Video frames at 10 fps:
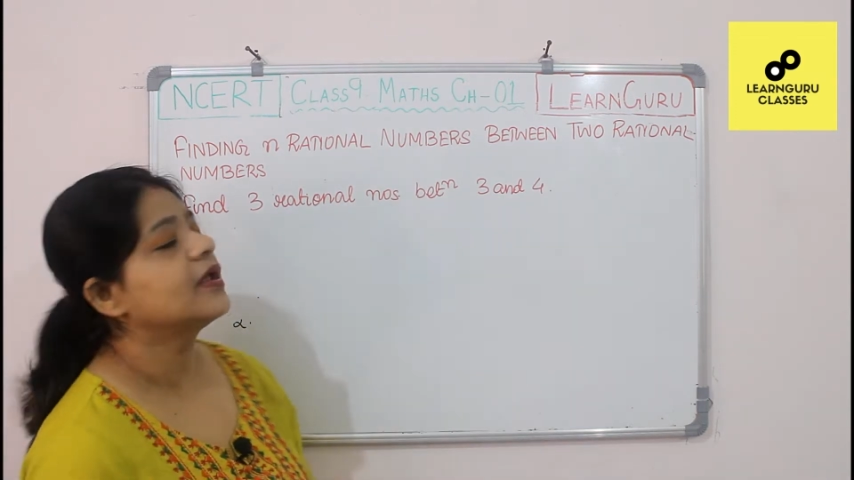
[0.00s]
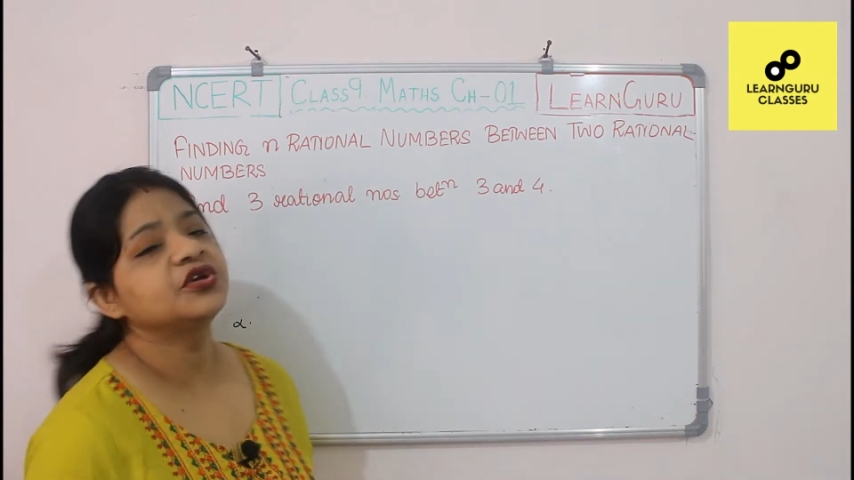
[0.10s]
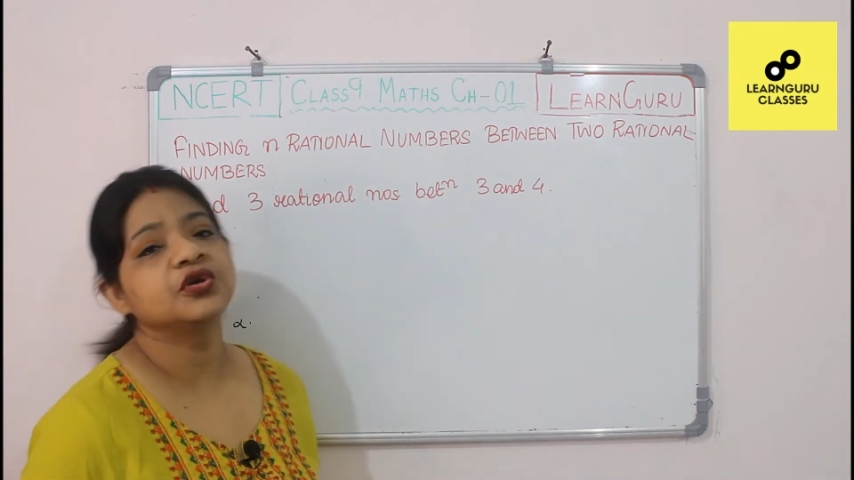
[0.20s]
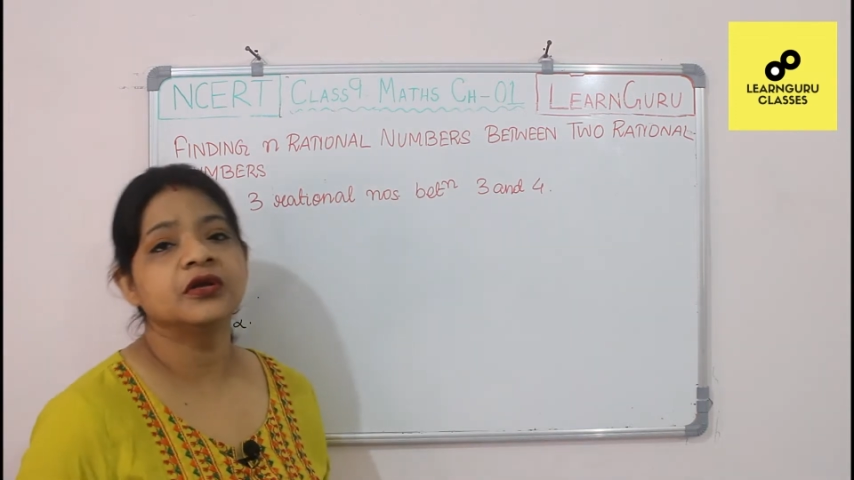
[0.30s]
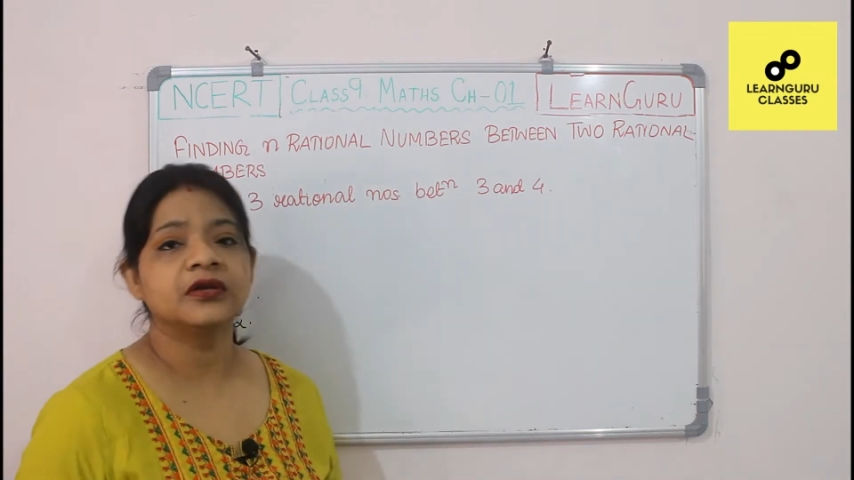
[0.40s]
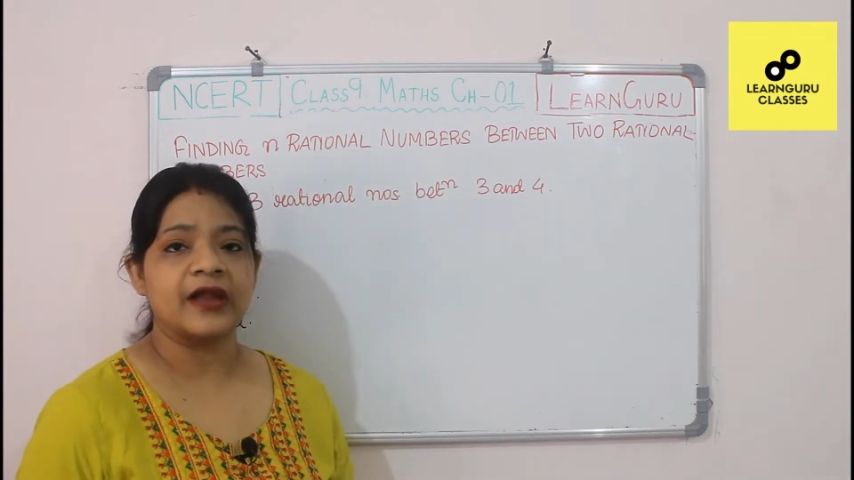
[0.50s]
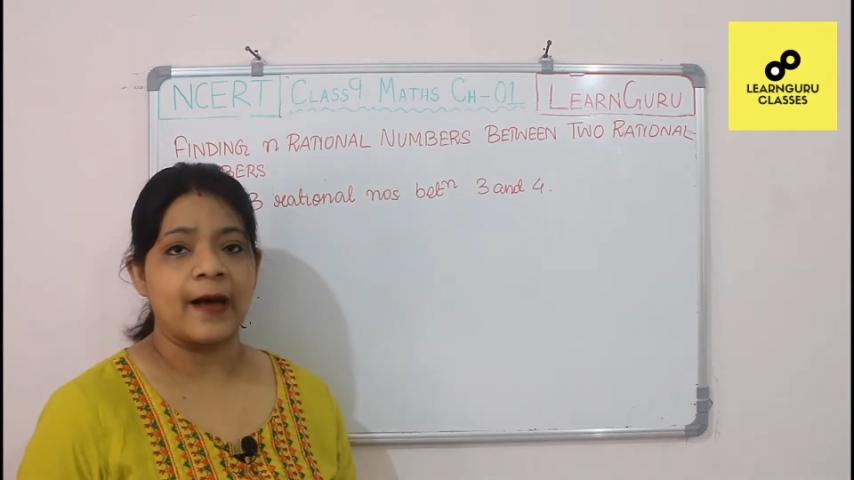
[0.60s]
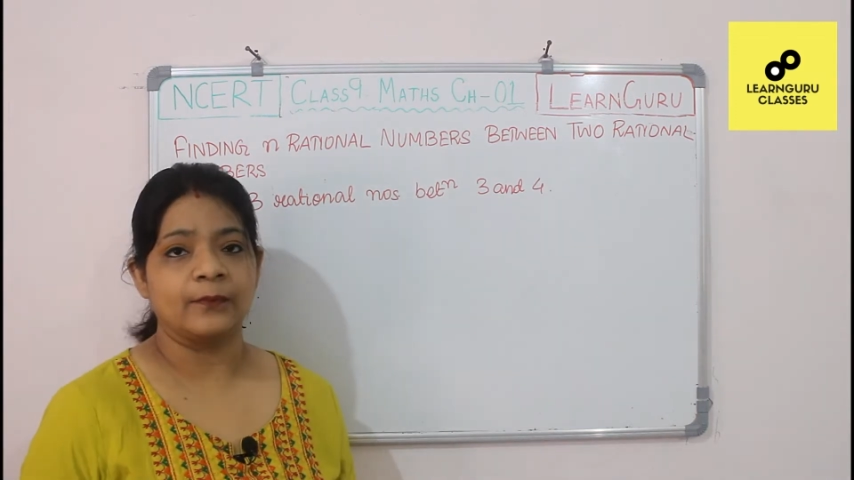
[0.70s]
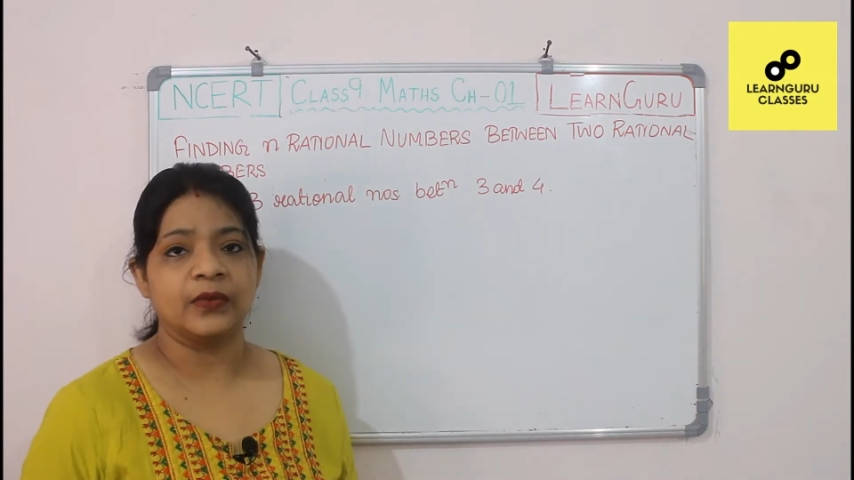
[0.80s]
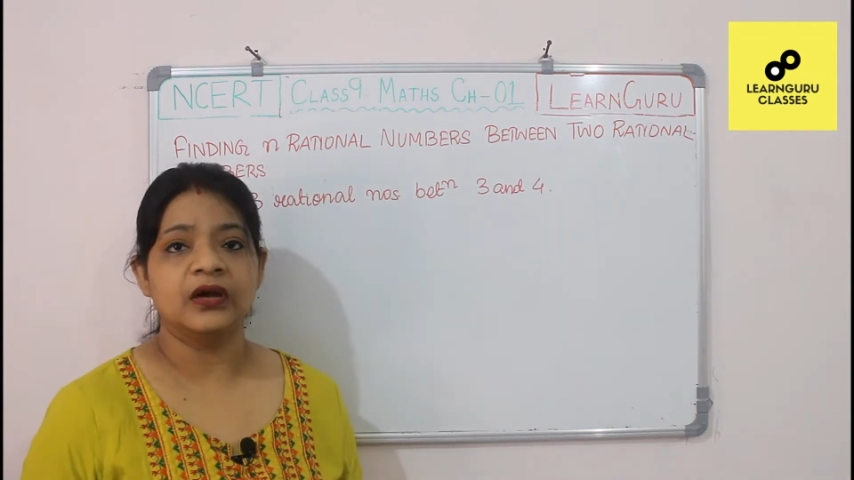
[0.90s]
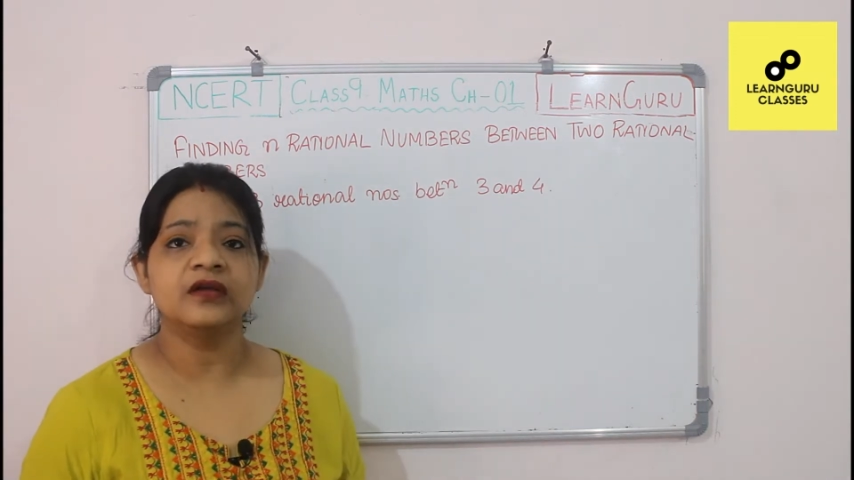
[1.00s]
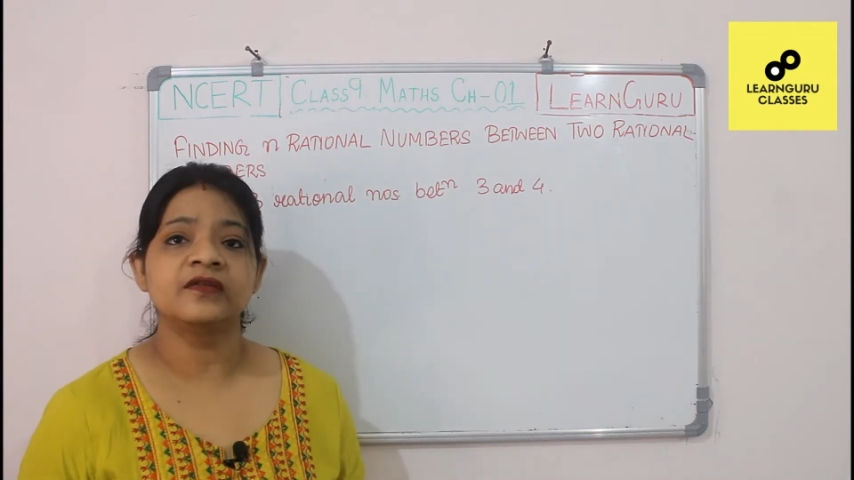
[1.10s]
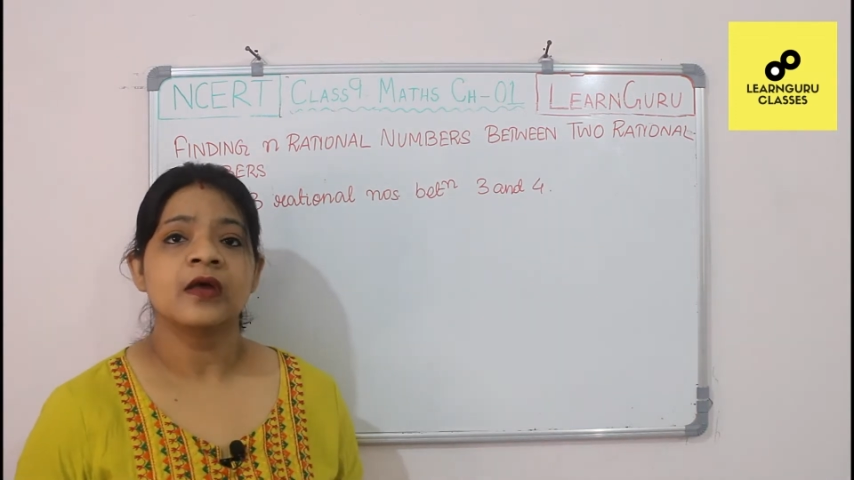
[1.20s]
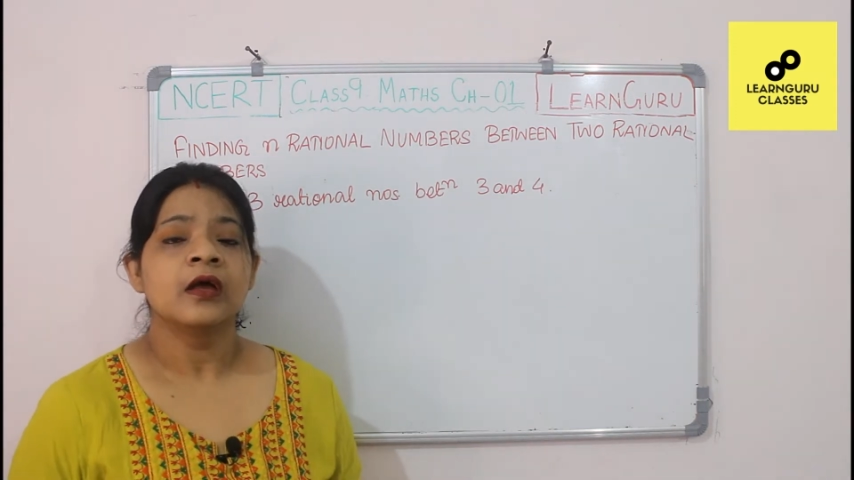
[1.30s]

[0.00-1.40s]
rational numbers